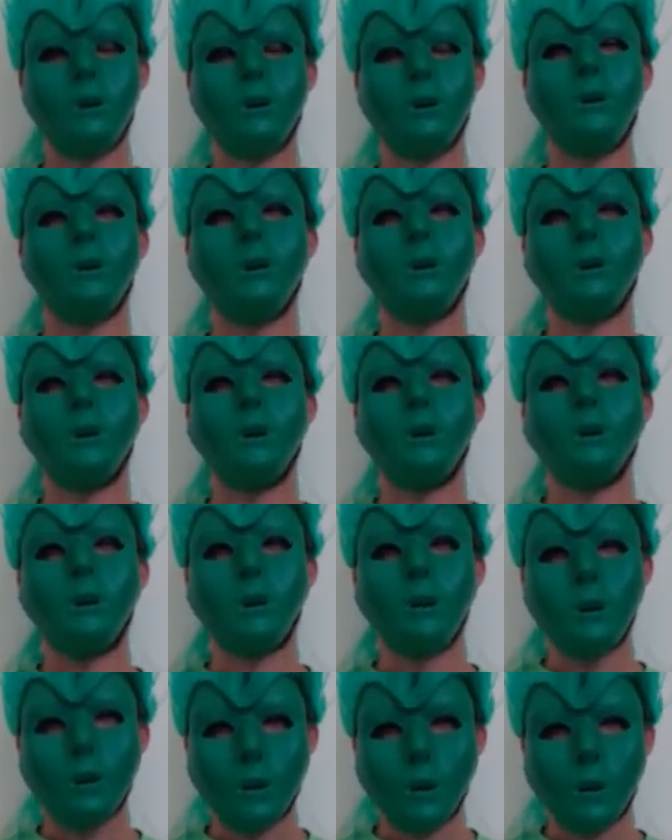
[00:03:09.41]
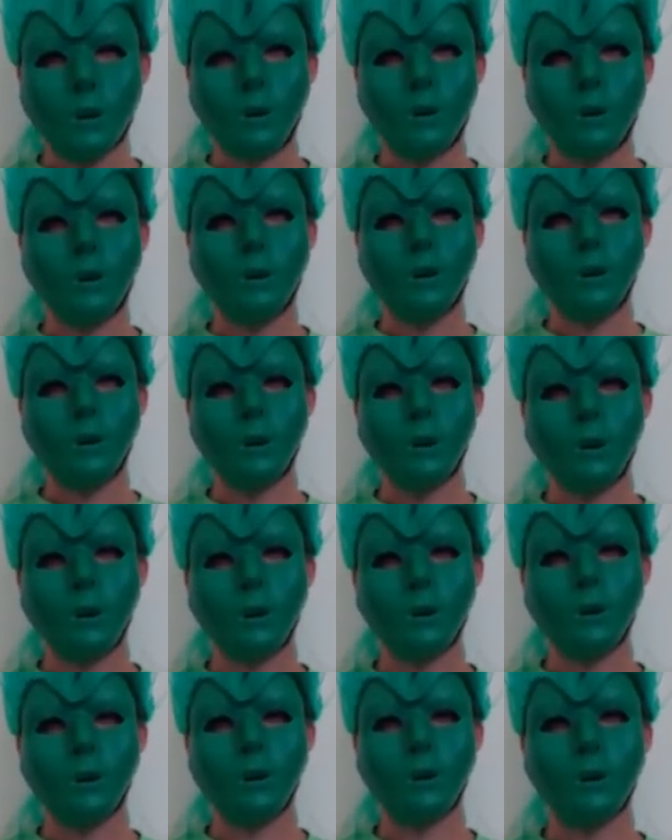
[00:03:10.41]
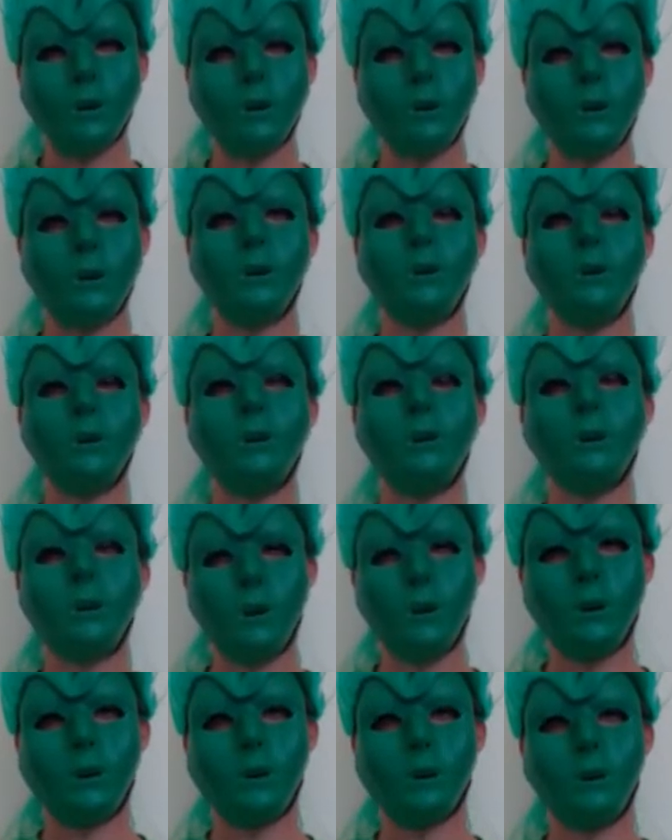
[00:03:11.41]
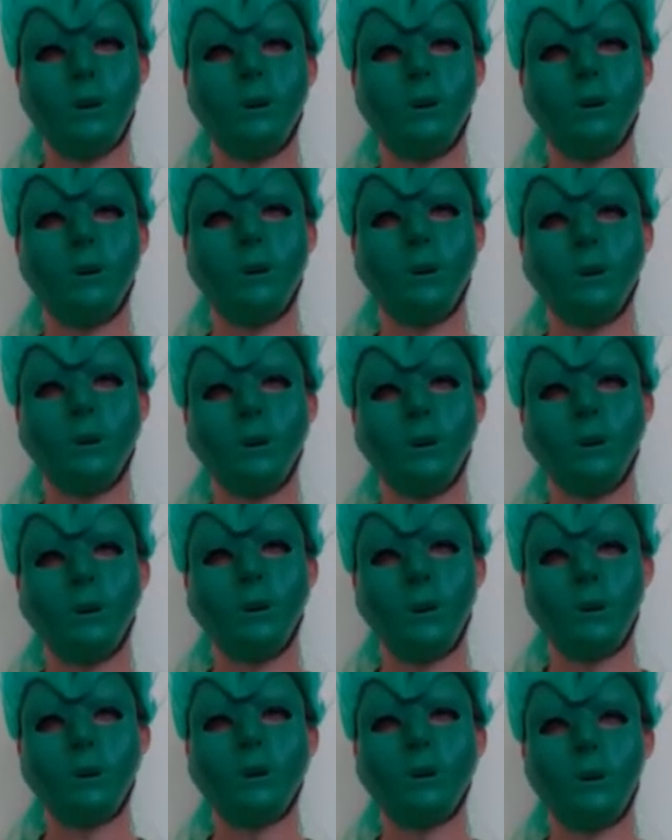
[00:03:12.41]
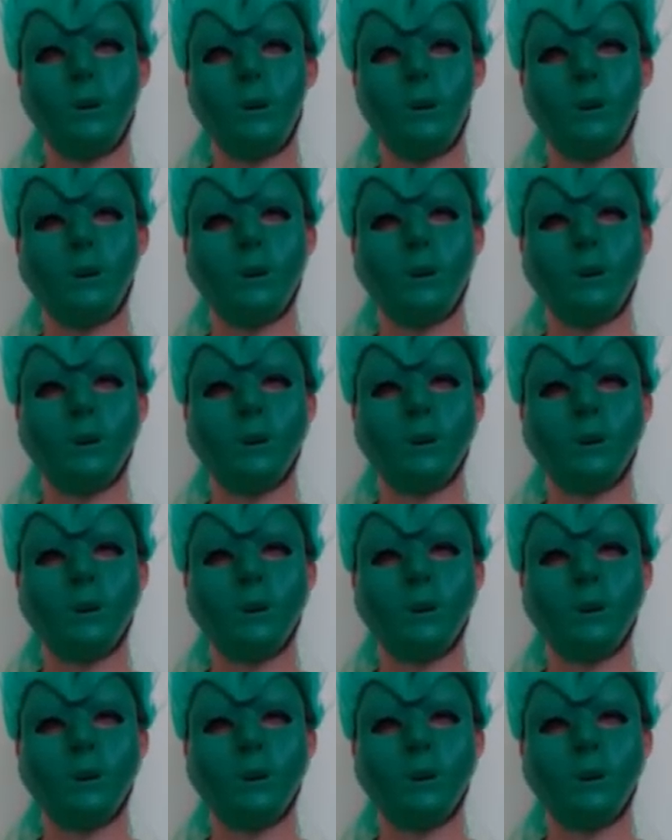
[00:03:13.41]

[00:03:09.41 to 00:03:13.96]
and the reality of the nightmare that could happen.